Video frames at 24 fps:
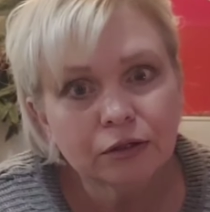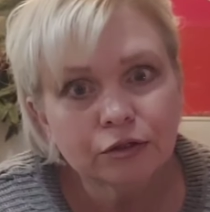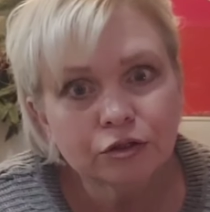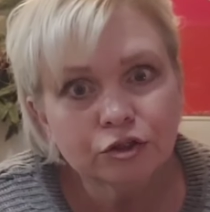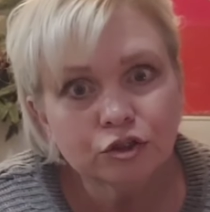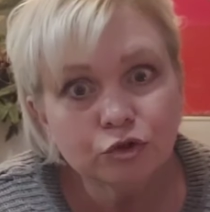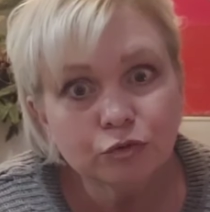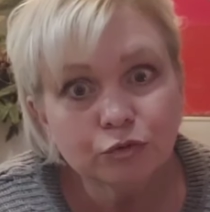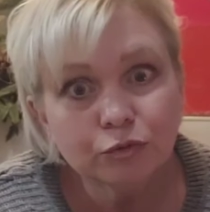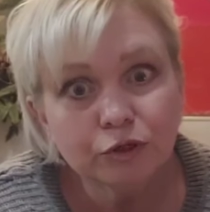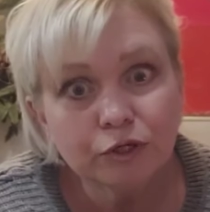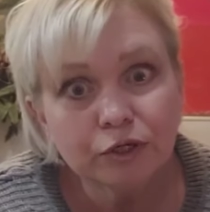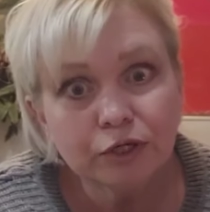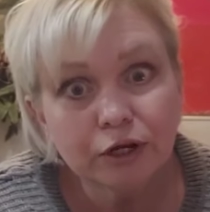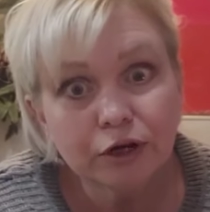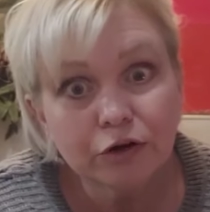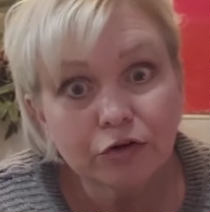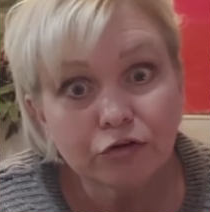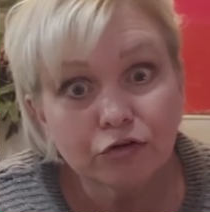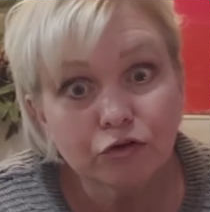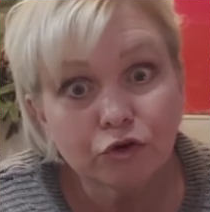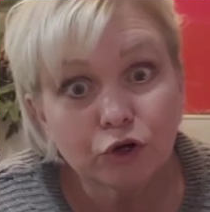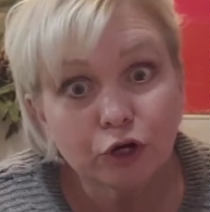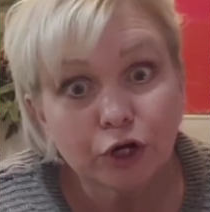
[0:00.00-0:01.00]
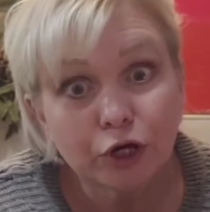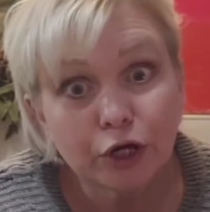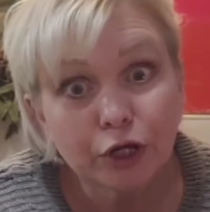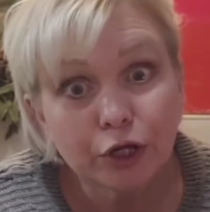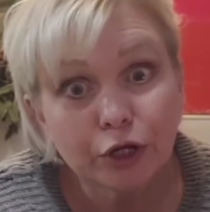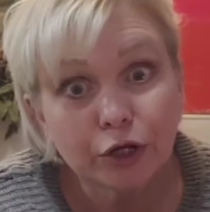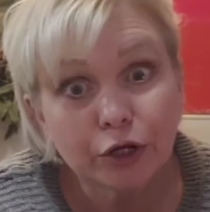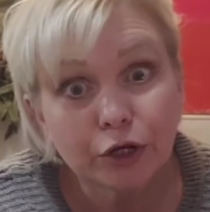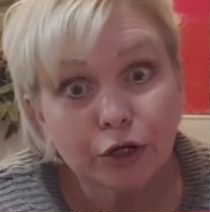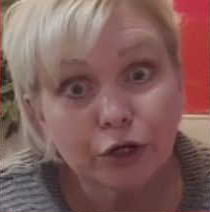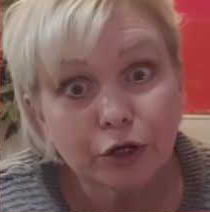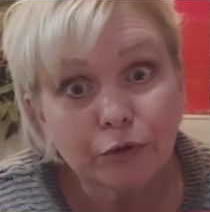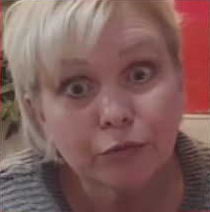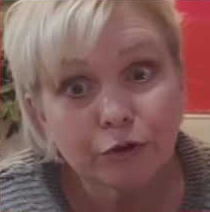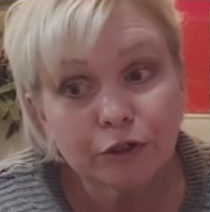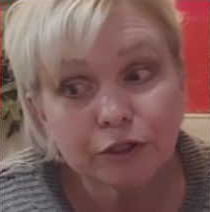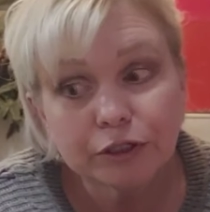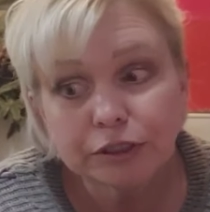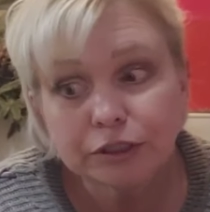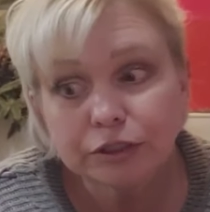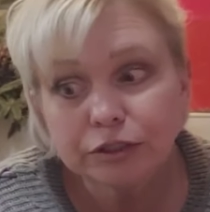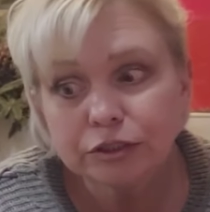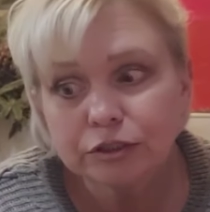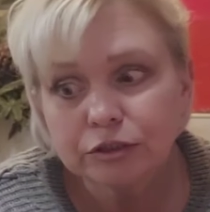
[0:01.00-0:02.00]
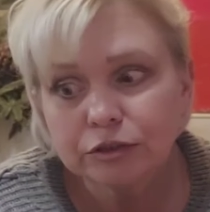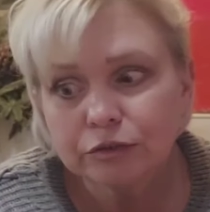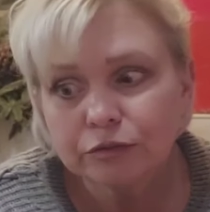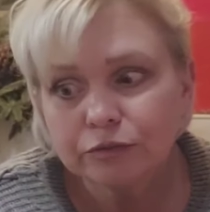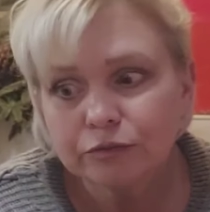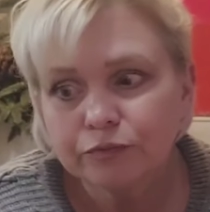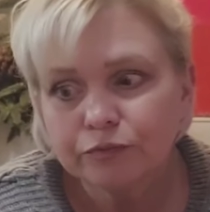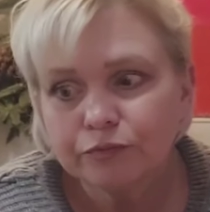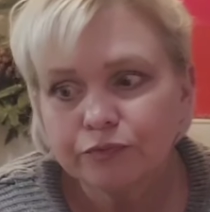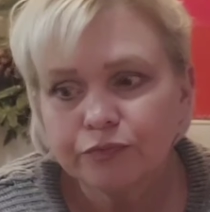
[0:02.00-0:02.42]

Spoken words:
So be careful cutting up against them.